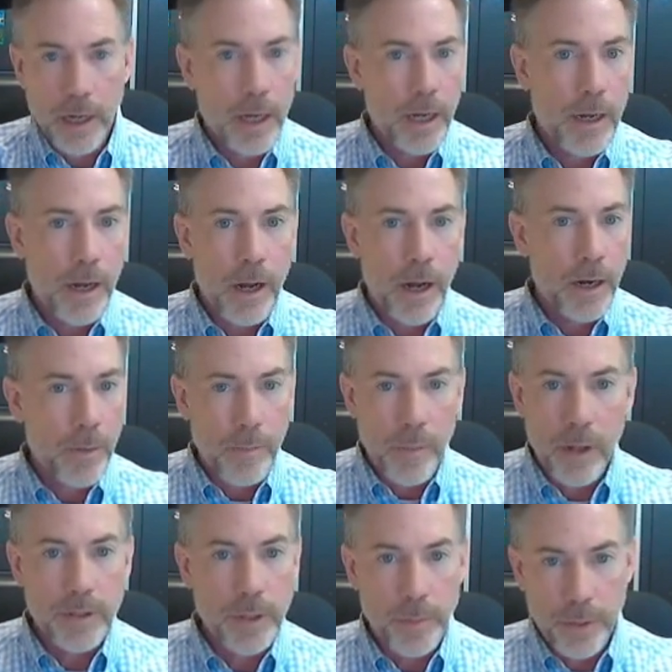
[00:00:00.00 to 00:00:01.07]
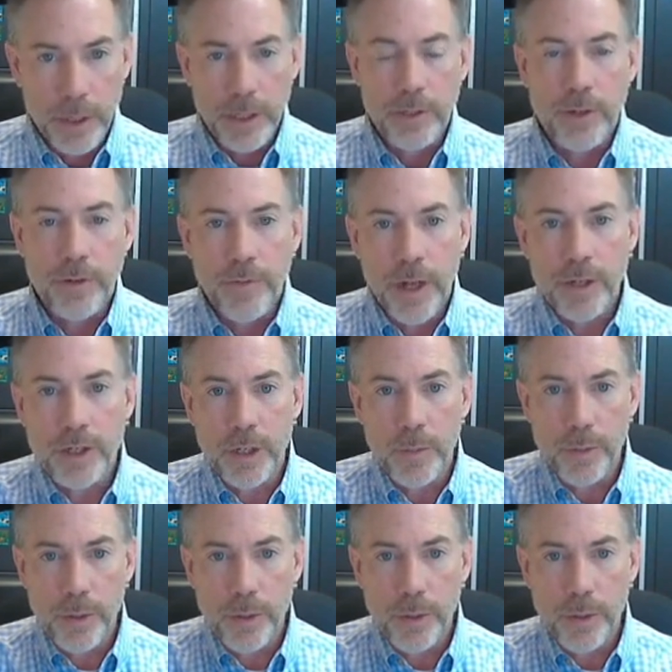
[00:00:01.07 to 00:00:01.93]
on a multiple intervention